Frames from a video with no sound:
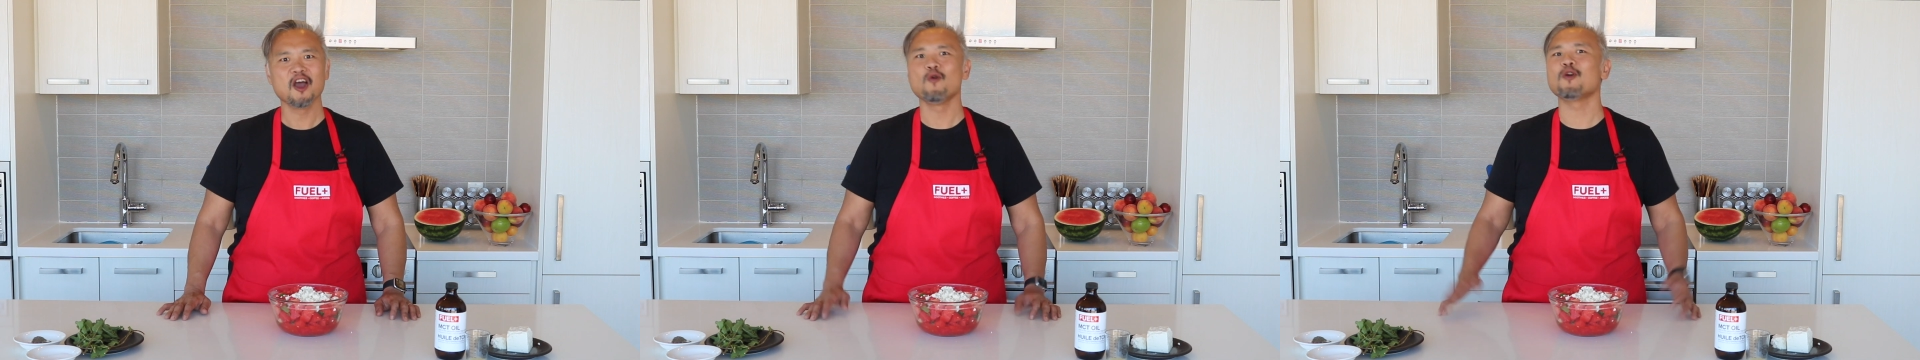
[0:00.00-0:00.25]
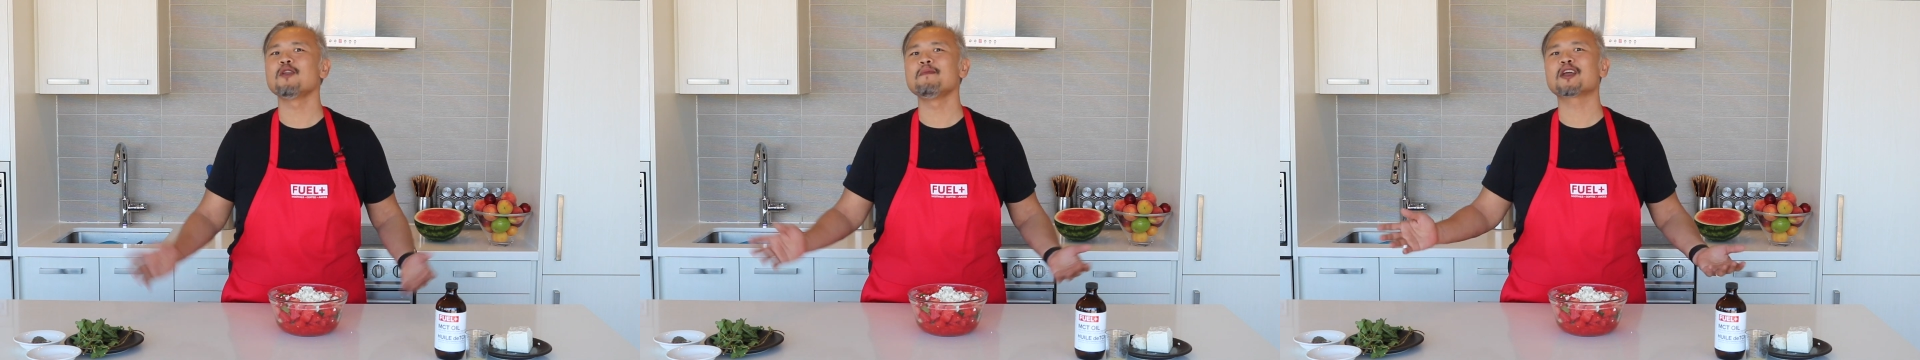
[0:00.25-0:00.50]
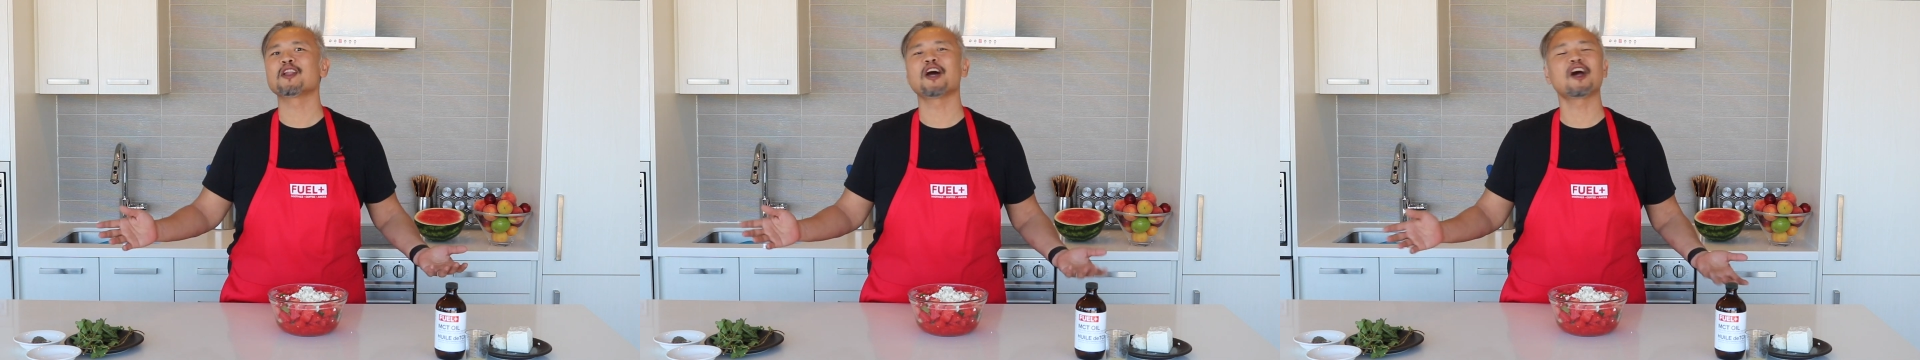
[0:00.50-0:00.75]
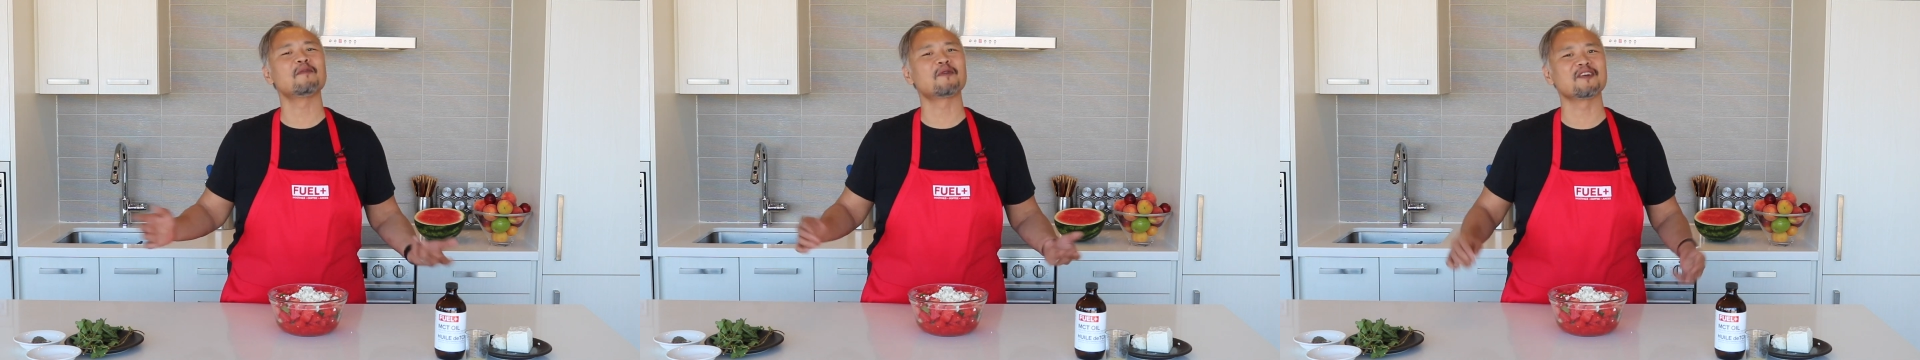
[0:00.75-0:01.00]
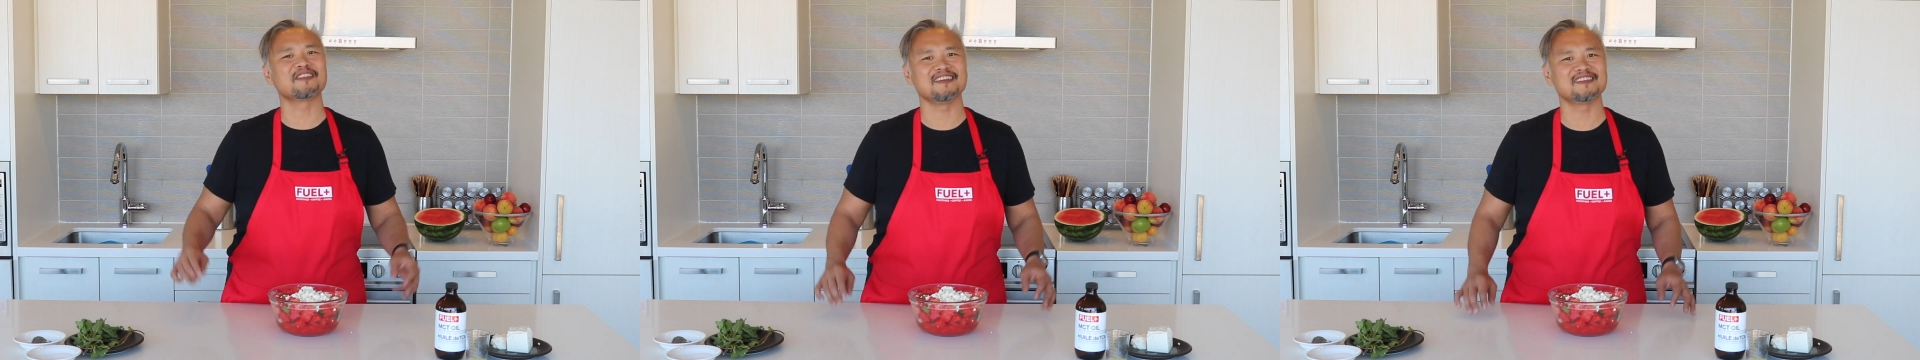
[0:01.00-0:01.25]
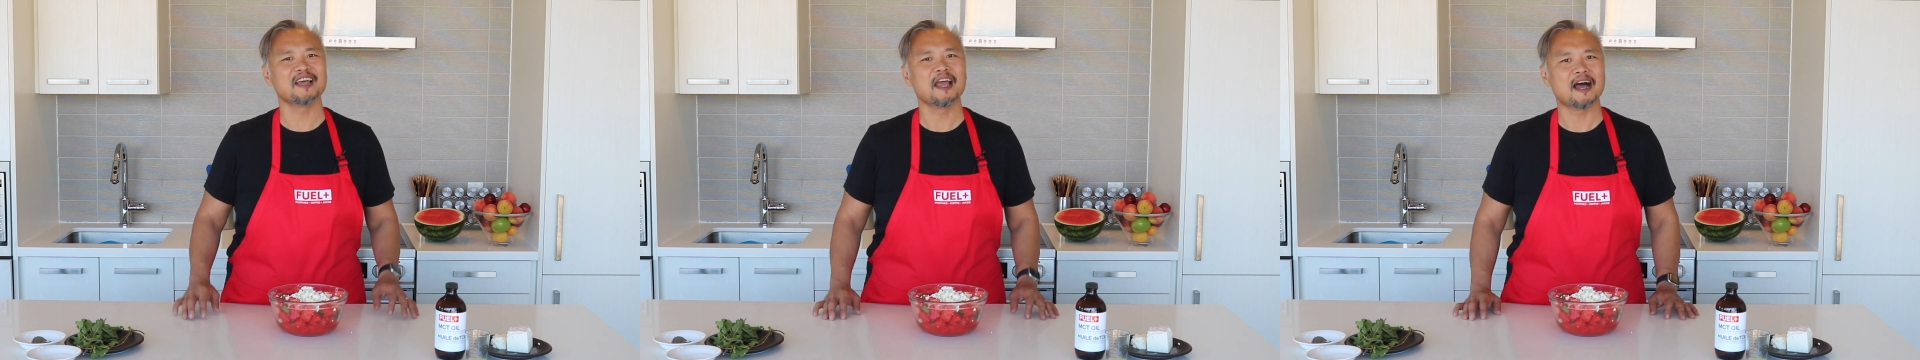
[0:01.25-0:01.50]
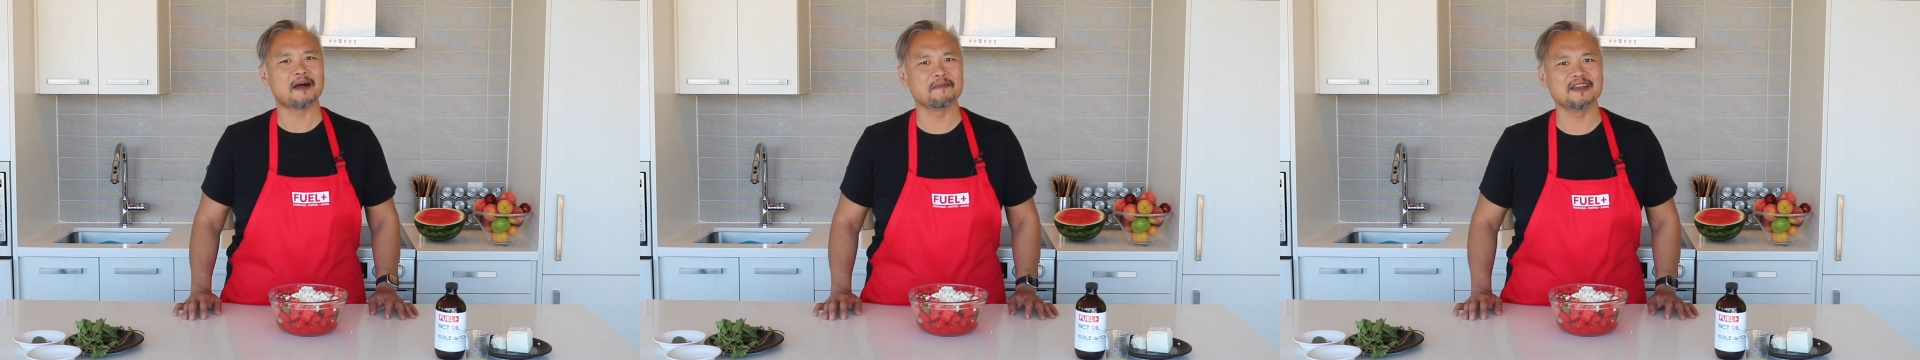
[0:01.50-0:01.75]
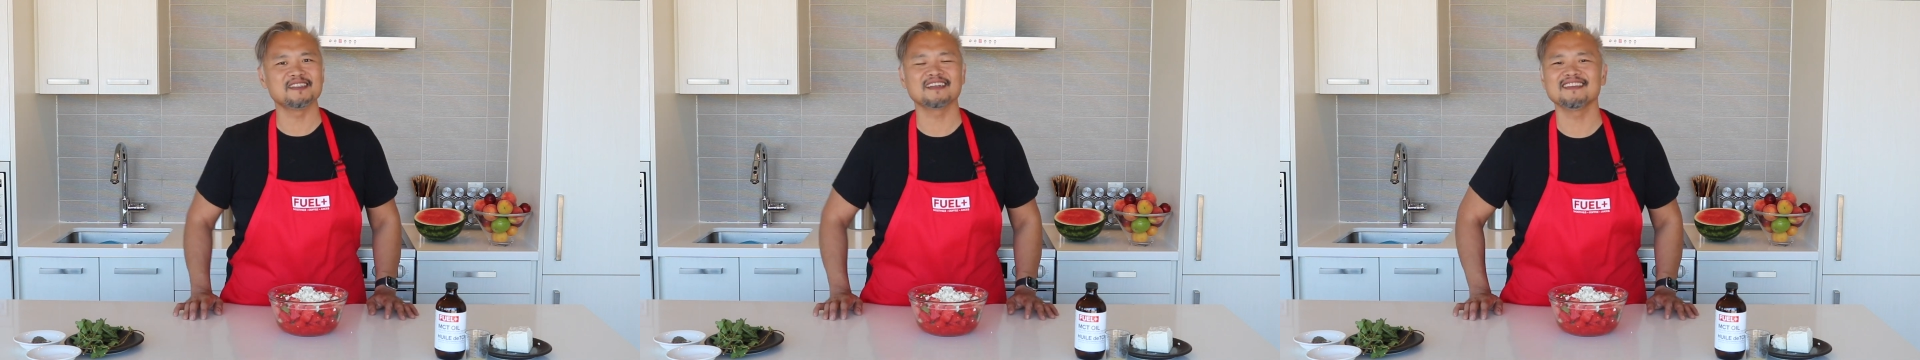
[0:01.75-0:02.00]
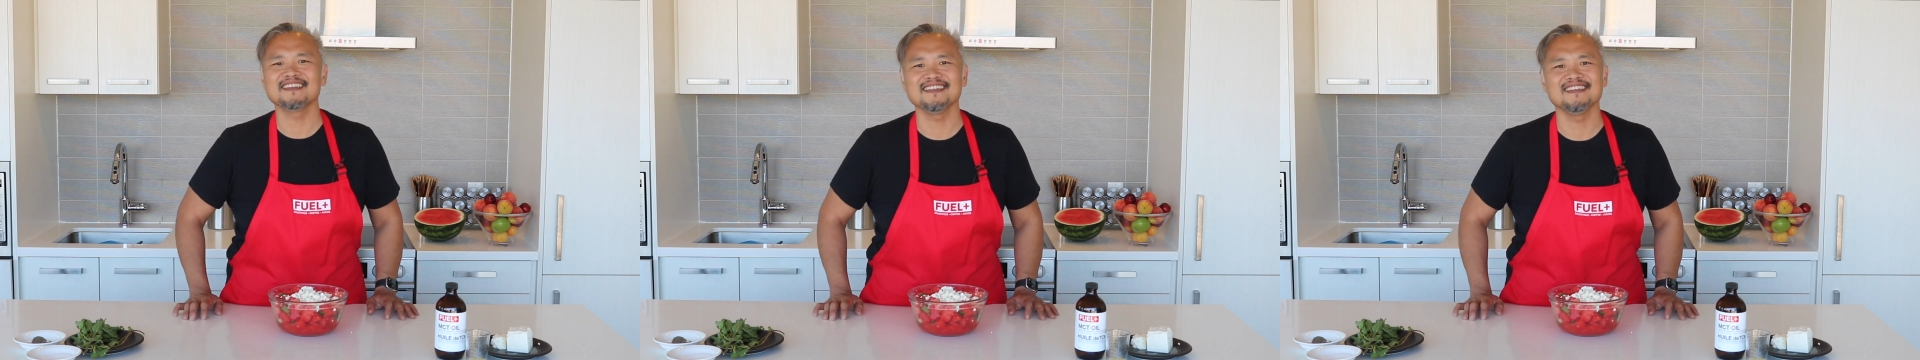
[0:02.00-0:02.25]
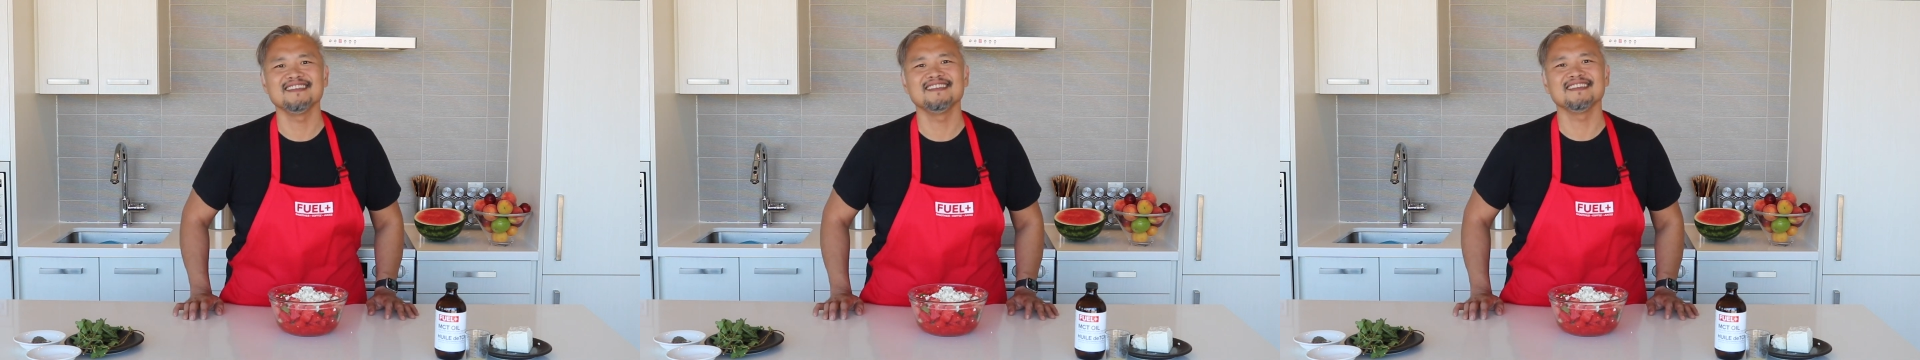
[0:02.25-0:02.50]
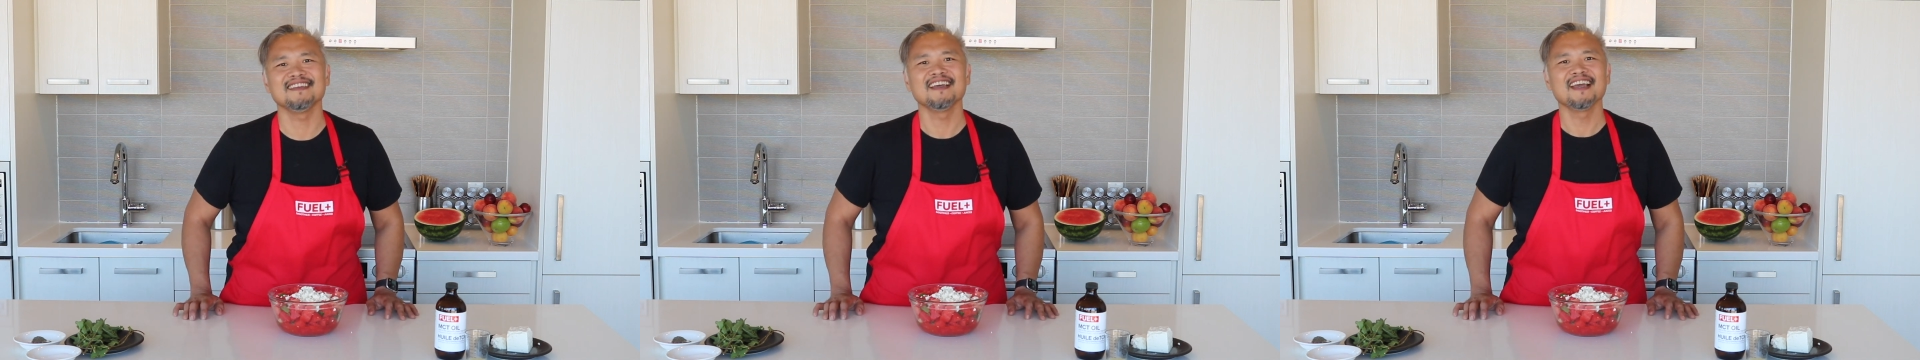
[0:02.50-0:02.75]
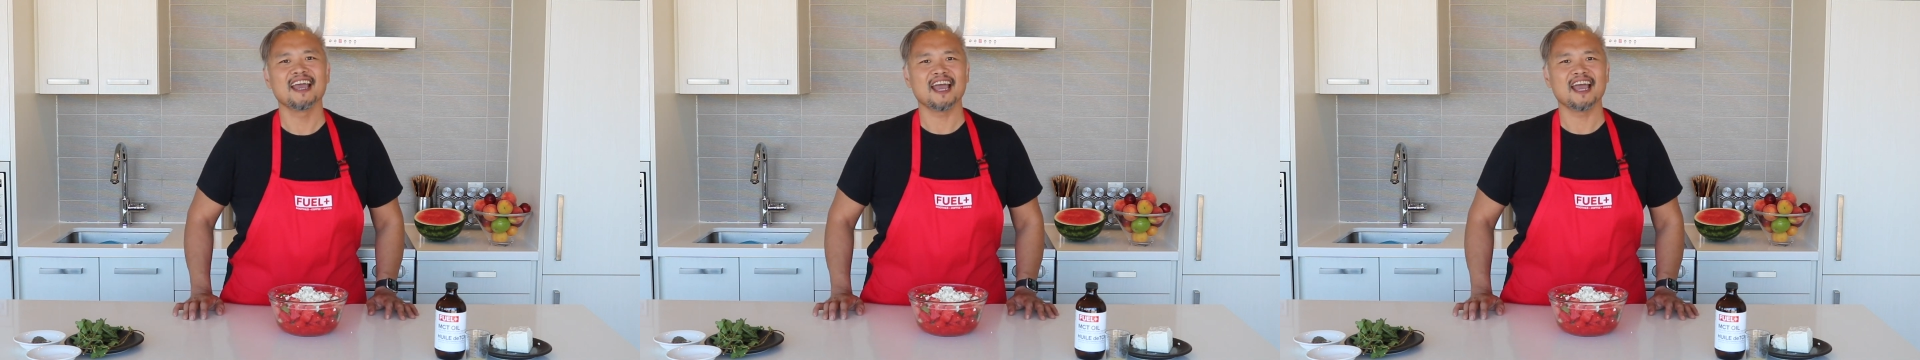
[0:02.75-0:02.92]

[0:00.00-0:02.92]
We're gonna make a lot more of these amazingly easy